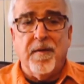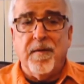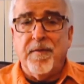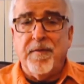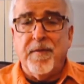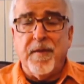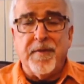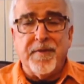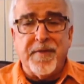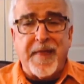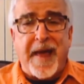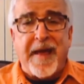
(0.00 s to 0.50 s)

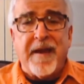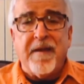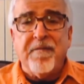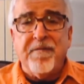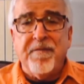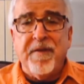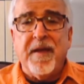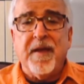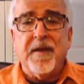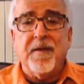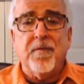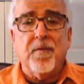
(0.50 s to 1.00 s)
that that
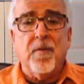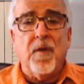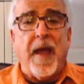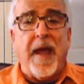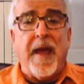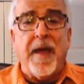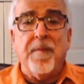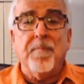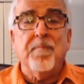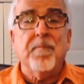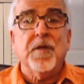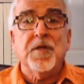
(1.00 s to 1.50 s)
event
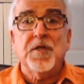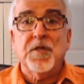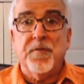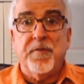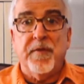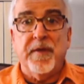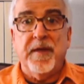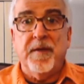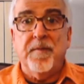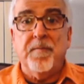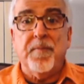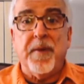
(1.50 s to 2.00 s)
had much of
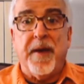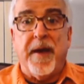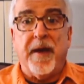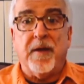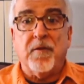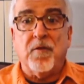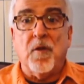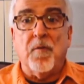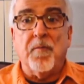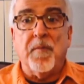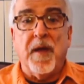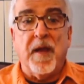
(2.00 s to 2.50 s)
an
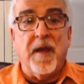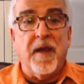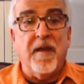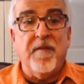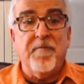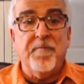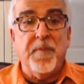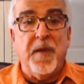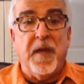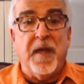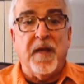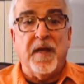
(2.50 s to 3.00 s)
impact on my
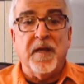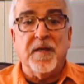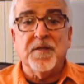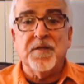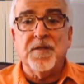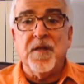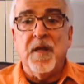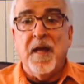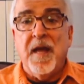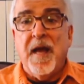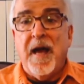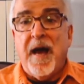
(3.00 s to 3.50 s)
life because